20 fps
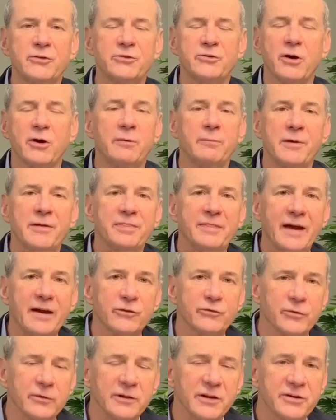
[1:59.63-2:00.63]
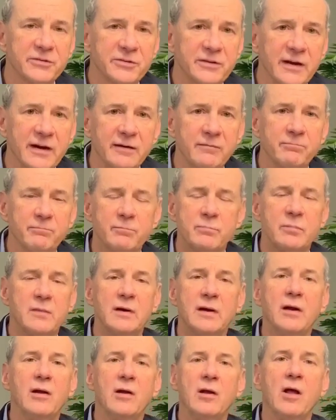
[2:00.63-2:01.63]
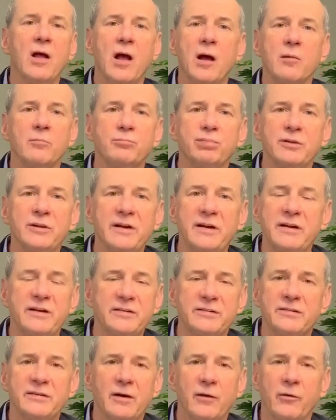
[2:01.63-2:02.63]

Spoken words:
and gentlemen, thanks for listening. Please